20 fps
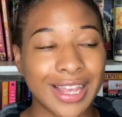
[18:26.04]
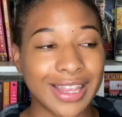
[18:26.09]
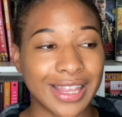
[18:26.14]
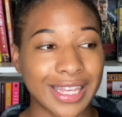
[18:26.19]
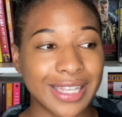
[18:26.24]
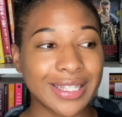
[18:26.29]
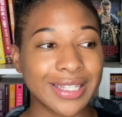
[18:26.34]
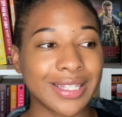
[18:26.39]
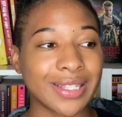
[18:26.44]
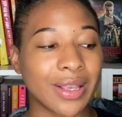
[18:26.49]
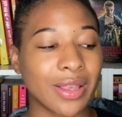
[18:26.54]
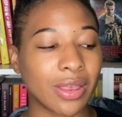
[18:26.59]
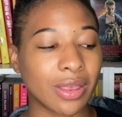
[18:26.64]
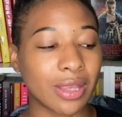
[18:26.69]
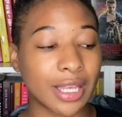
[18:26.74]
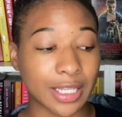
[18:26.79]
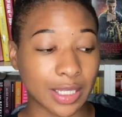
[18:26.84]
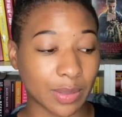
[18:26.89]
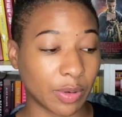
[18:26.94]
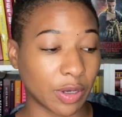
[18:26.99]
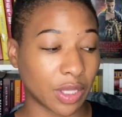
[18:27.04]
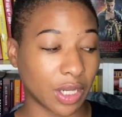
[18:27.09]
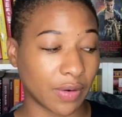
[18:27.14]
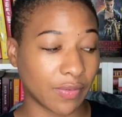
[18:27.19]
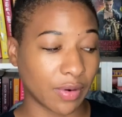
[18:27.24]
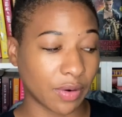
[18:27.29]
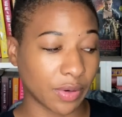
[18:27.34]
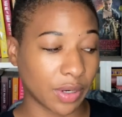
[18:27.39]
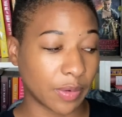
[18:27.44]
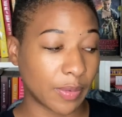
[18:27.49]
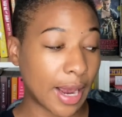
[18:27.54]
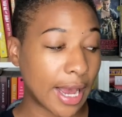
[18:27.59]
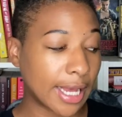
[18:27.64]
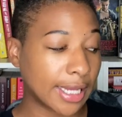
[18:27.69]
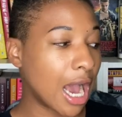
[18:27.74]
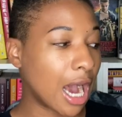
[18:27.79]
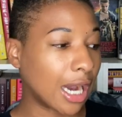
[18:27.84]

This is a book that I've already read.